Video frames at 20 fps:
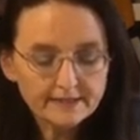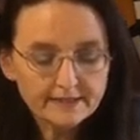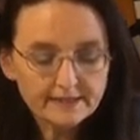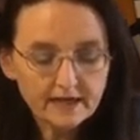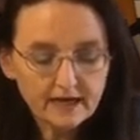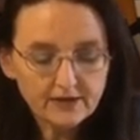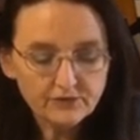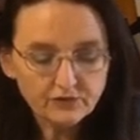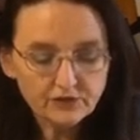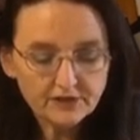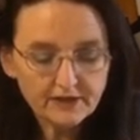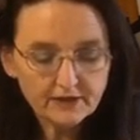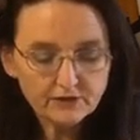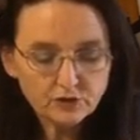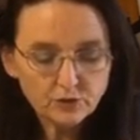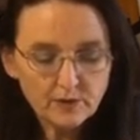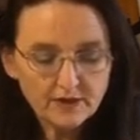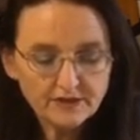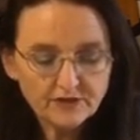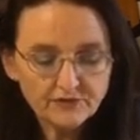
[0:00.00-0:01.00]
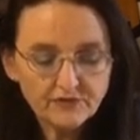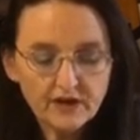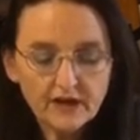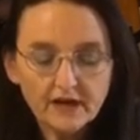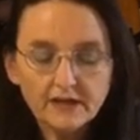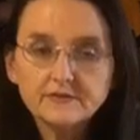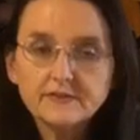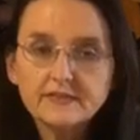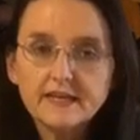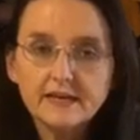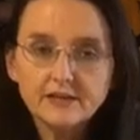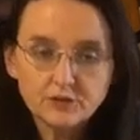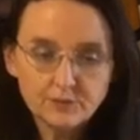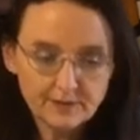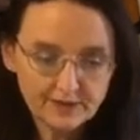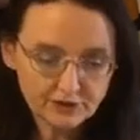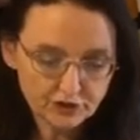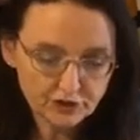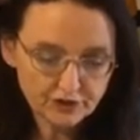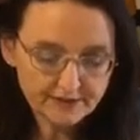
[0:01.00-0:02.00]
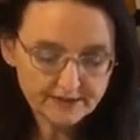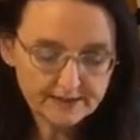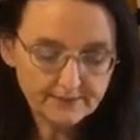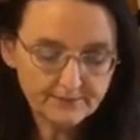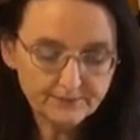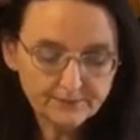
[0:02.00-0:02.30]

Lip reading: I've written out 25 centimetres